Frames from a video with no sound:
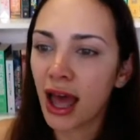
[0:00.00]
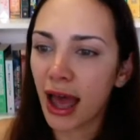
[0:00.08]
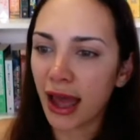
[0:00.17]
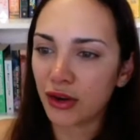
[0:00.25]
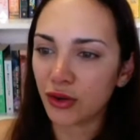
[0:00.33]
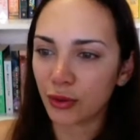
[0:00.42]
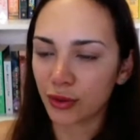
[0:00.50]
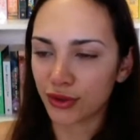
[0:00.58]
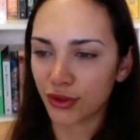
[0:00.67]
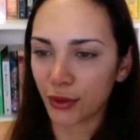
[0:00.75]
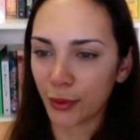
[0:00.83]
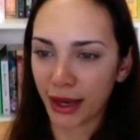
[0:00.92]
and
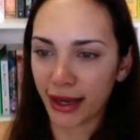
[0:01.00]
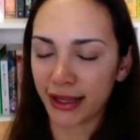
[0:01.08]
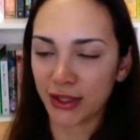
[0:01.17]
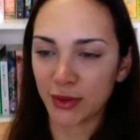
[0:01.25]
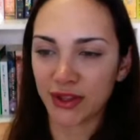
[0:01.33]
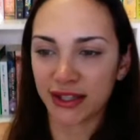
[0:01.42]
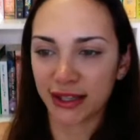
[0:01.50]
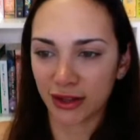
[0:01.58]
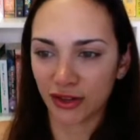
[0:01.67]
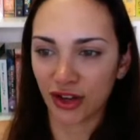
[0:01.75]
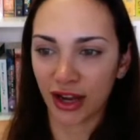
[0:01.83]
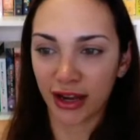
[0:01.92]
also Weekends with the
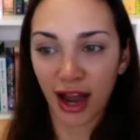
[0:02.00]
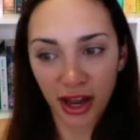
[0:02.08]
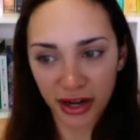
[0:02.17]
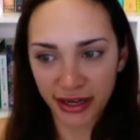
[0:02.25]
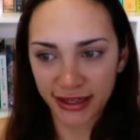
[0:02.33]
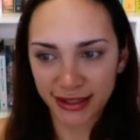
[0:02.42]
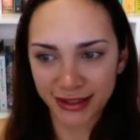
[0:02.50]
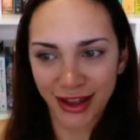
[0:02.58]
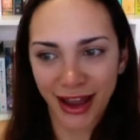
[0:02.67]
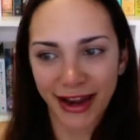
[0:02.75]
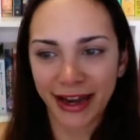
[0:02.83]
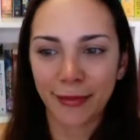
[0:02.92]
Sunshine Gardening
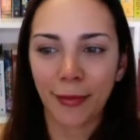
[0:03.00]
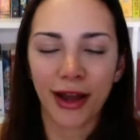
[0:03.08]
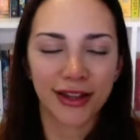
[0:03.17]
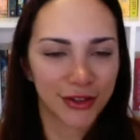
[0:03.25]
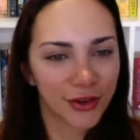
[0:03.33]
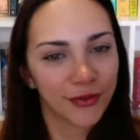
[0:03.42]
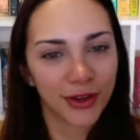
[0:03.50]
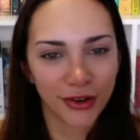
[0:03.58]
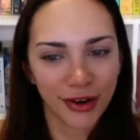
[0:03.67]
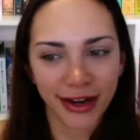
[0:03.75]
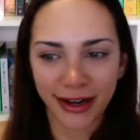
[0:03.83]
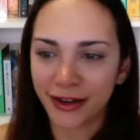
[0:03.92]
Society by Sophie
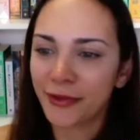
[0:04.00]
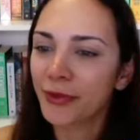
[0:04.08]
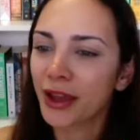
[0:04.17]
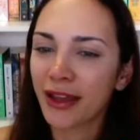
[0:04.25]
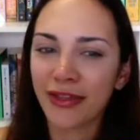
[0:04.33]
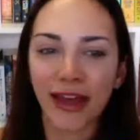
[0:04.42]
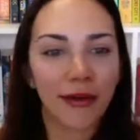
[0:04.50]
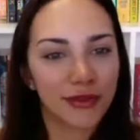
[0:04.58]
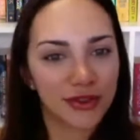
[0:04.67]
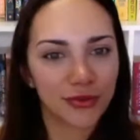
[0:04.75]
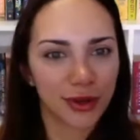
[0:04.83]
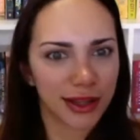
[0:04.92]
Green.
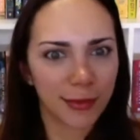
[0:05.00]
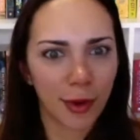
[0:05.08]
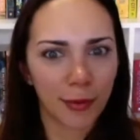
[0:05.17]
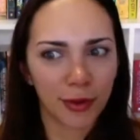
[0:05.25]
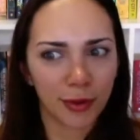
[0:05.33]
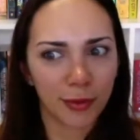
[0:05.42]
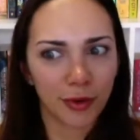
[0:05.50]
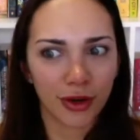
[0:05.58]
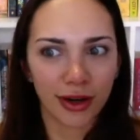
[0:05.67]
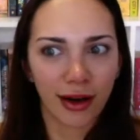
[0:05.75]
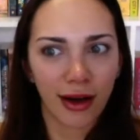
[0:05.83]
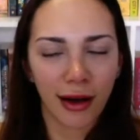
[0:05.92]
That's a really popular
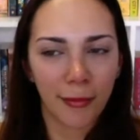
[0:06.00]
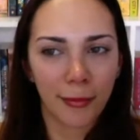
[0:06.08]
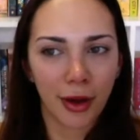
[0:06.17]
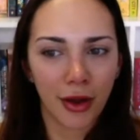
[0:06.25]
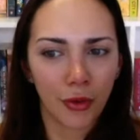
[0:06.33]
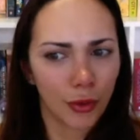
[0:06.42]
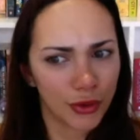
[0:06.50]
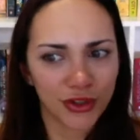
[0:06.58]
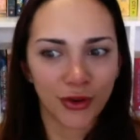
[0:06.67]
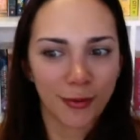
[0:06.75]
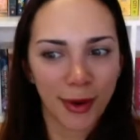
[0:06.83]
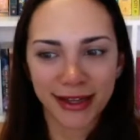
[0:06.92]
book, and
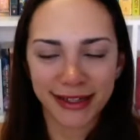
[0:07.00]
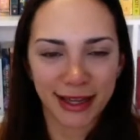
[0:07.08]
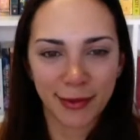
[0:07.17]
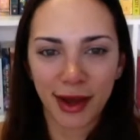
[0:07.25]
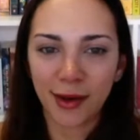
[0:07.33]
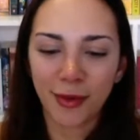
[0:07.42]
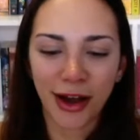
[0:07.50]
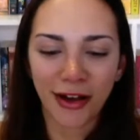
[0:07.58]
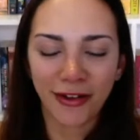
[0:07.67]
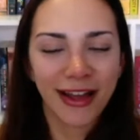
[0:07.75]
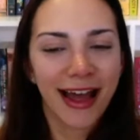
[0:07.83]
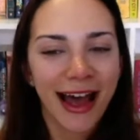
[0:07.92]
also on my TBR
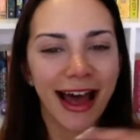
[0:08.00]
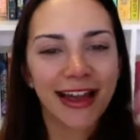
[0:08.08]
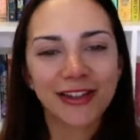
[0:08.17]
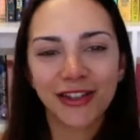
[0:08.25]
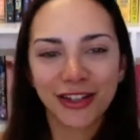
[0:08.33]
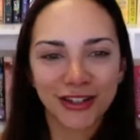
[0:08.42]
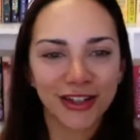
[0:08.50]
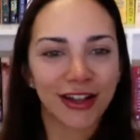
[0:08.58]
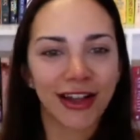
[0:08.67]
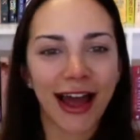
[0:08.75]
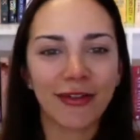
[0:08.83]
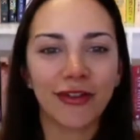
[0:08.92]
pile. As you can tell,
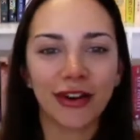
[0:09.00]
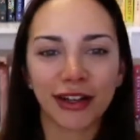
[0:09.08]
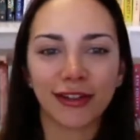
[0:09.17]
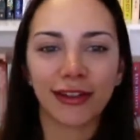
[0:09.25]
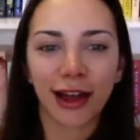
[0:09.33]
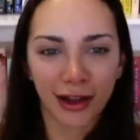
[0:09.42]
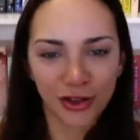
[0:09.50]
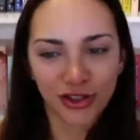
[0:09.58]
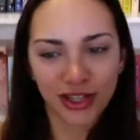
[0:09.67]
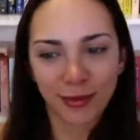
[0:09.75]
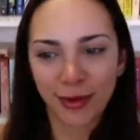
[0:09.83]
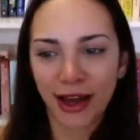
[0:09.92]
I have a very large
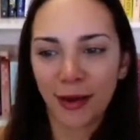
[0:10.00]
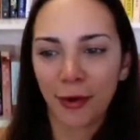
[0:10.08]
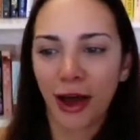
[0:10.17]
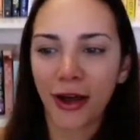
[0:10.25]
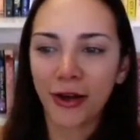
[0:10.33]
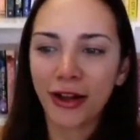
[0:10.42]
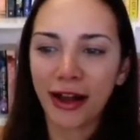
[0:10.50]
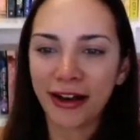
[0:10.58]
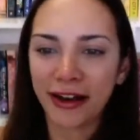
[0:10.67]
TBR pile.